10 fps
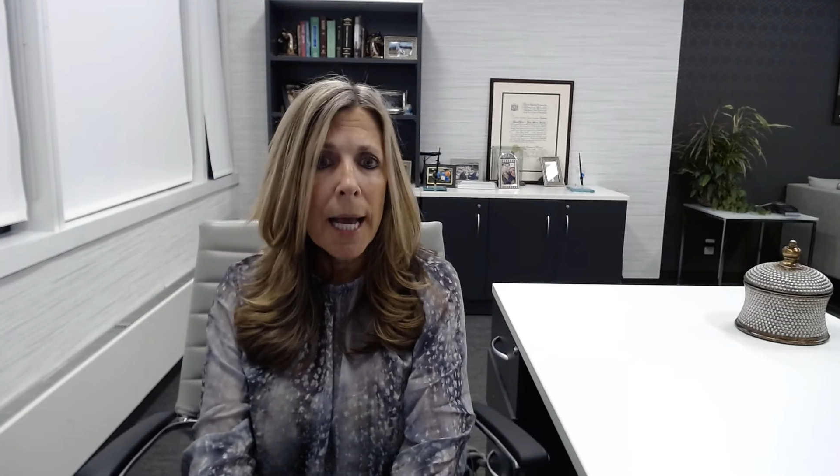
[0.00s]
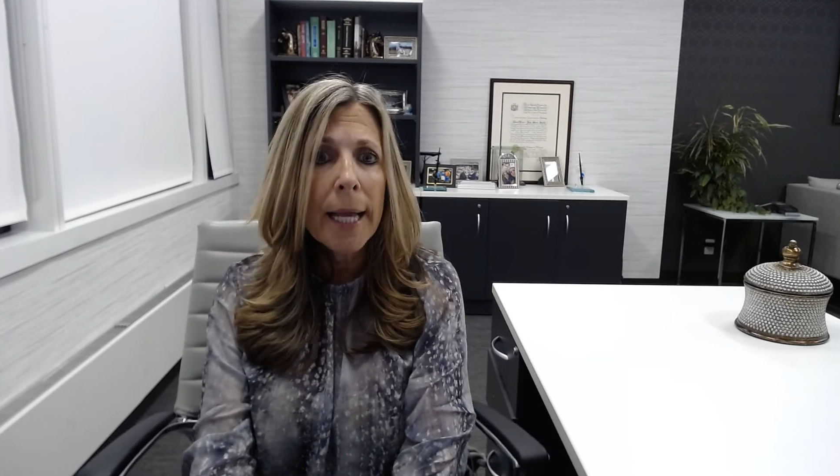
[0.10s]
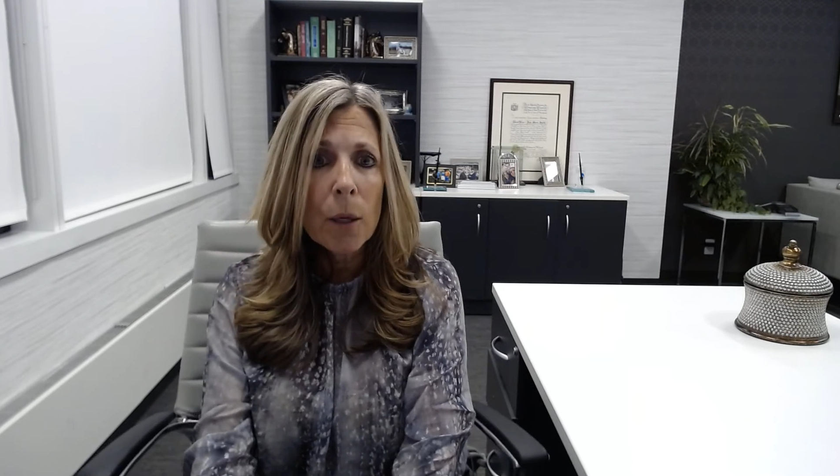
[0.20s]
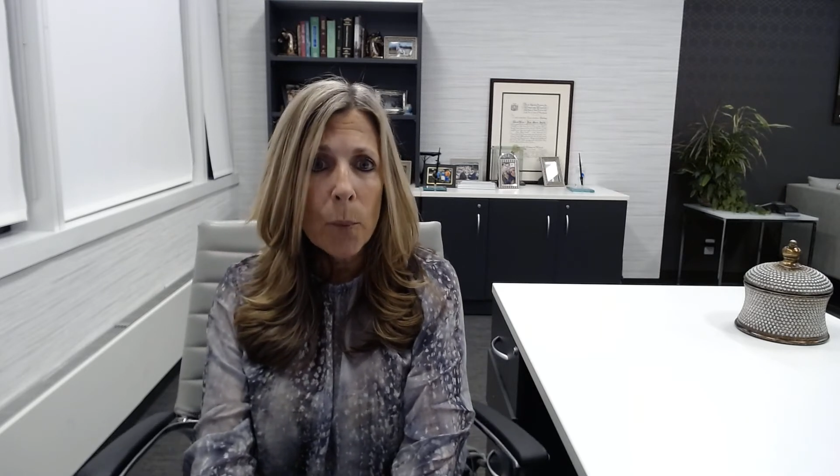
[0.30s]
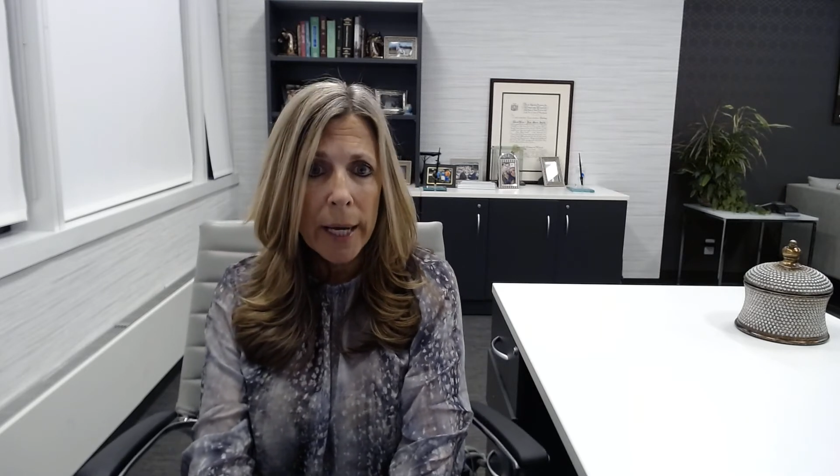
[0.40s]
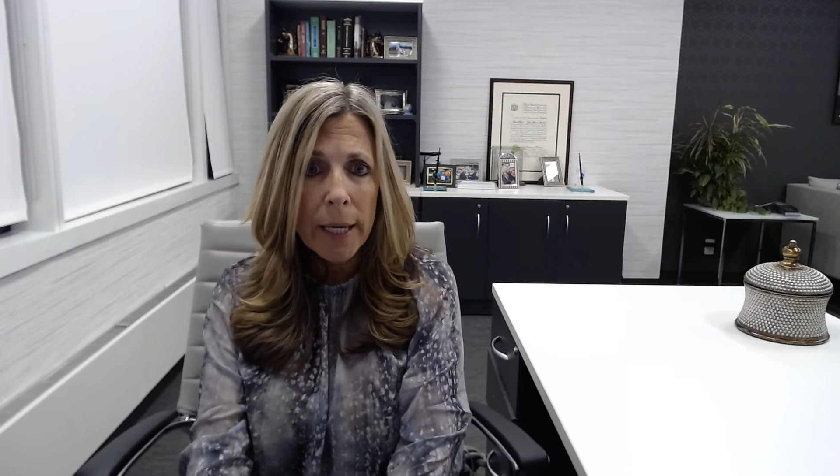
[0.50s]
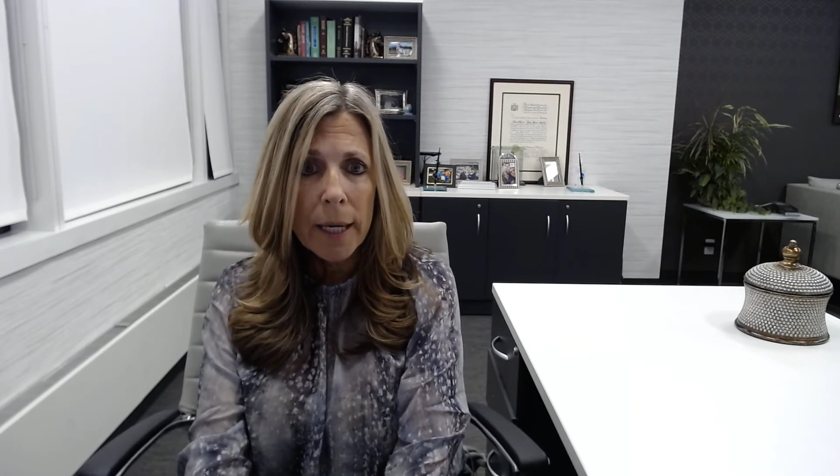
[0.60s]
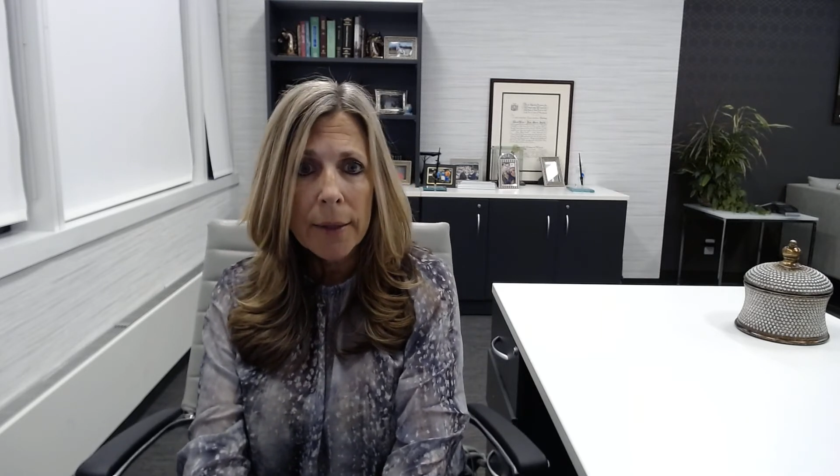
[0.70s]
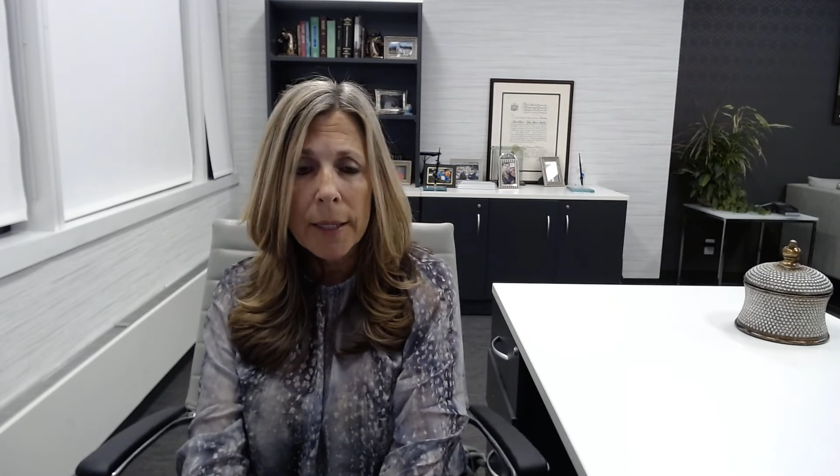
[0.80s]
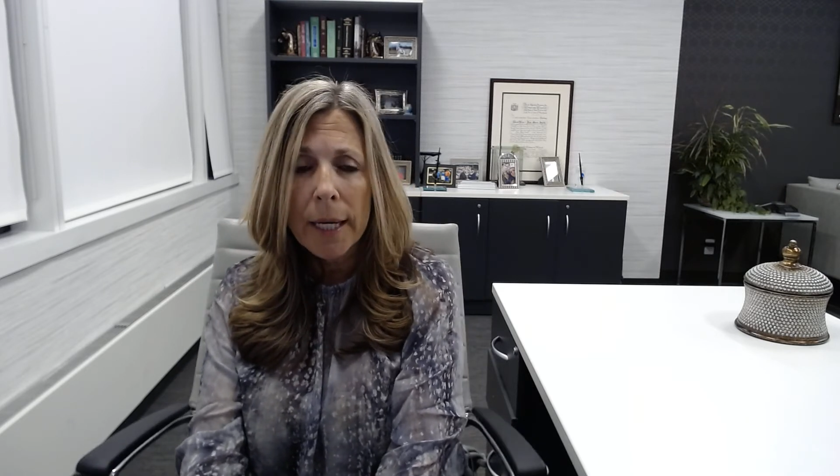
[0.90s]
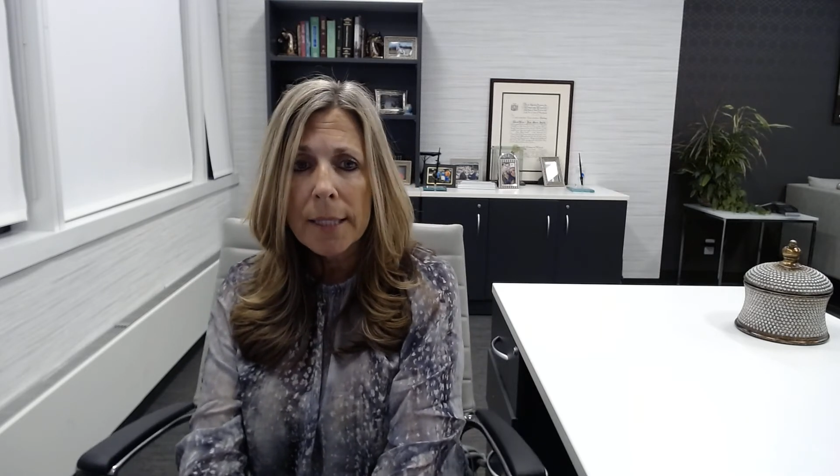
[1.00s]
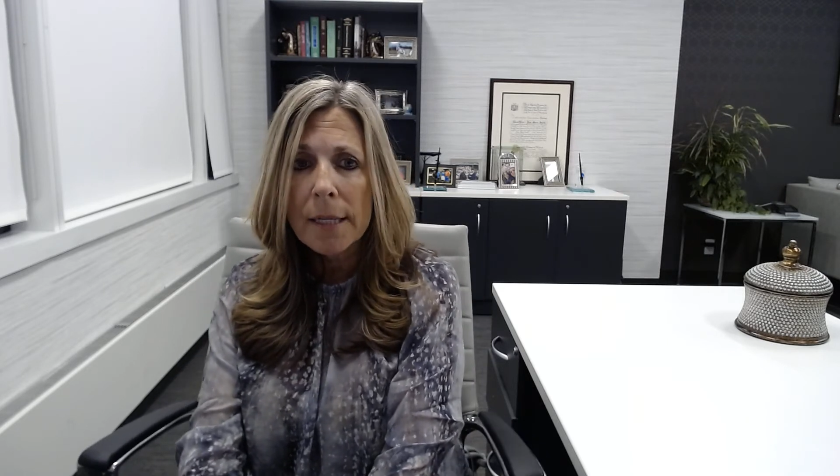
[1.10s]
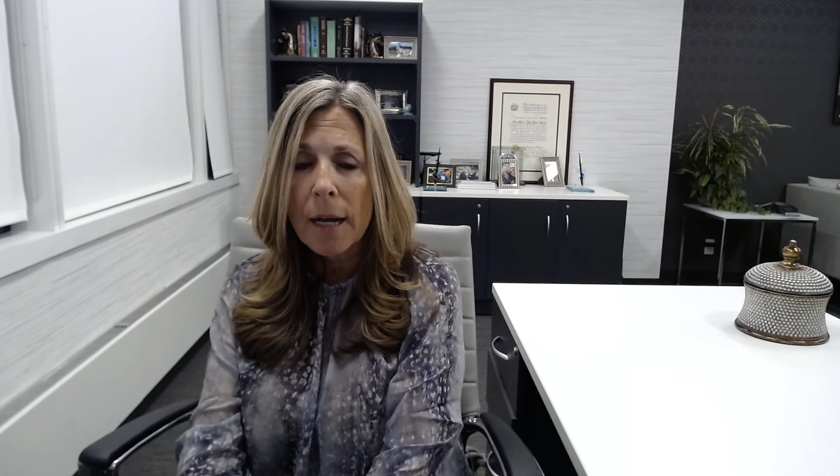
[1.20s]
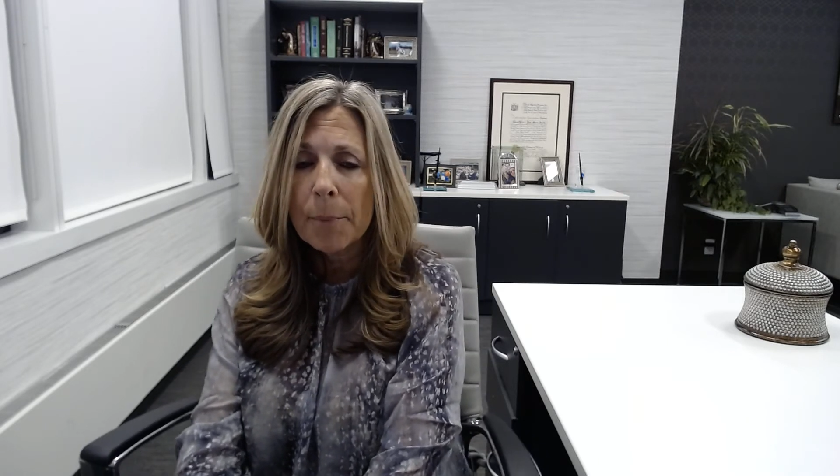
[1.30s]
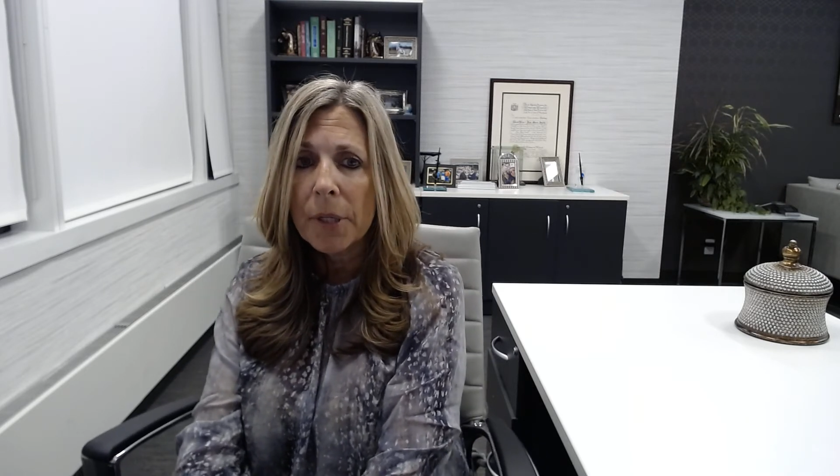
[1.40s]
anyway in the next
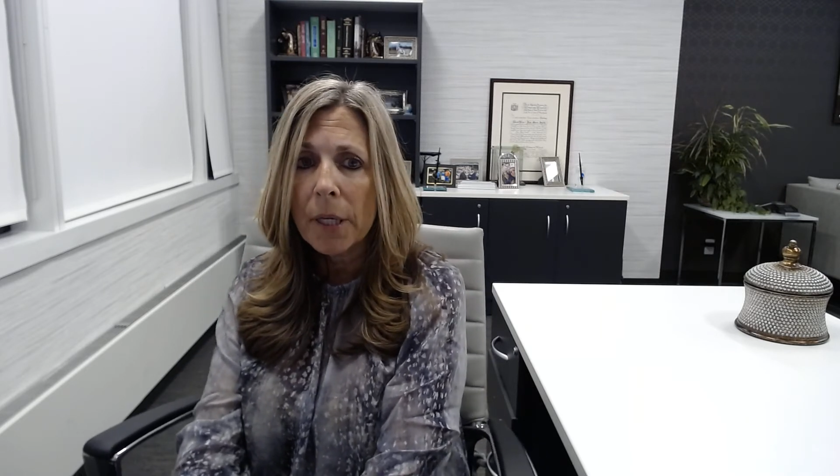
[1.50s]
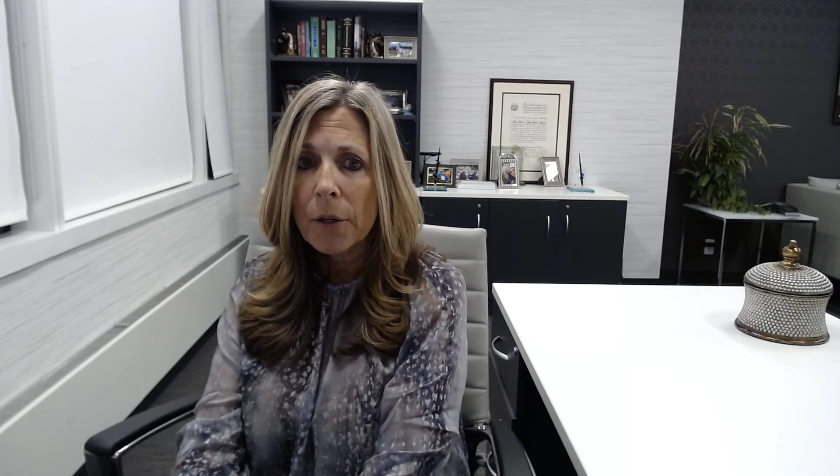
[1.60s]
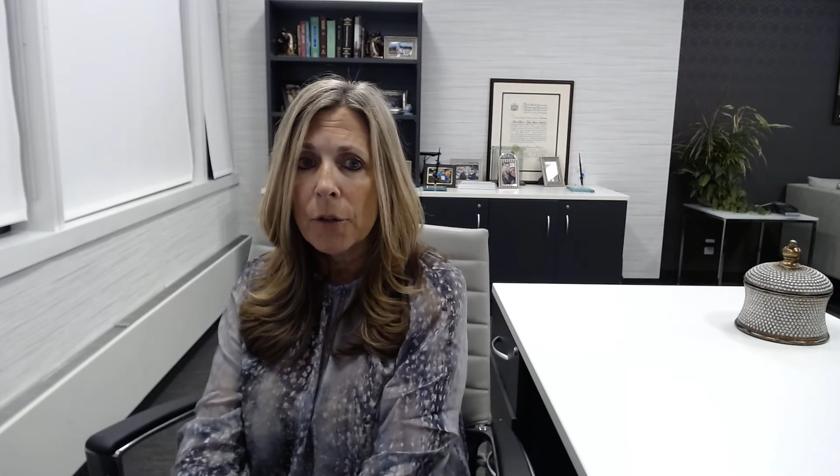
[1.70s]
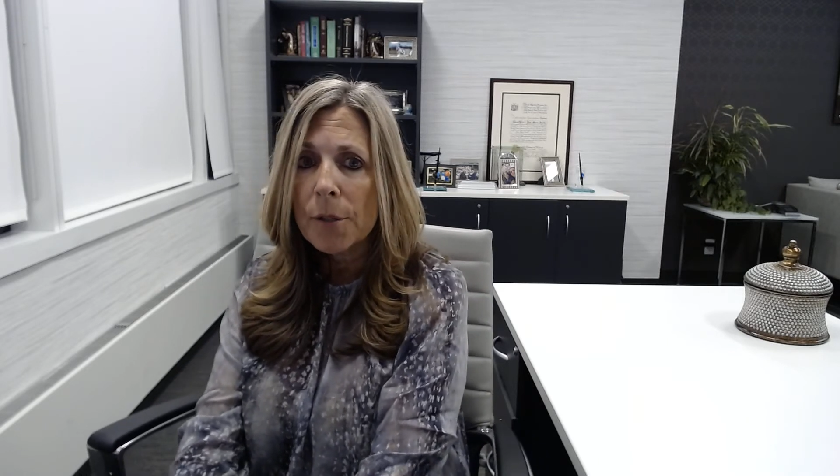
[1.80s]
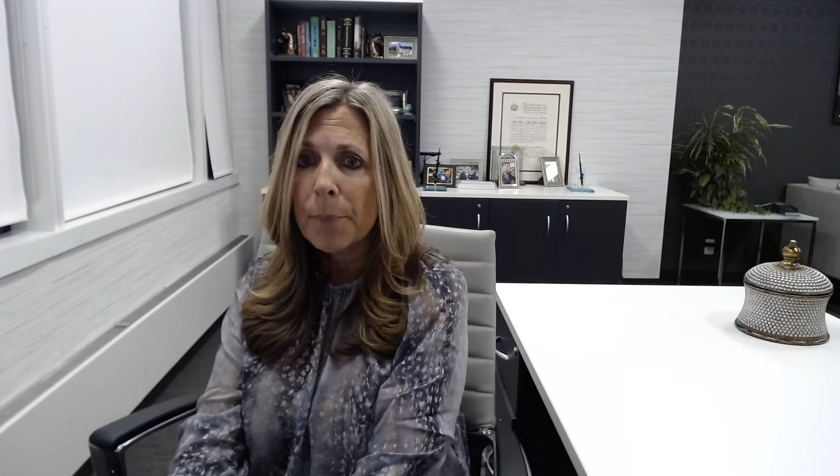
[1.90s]
couple of years,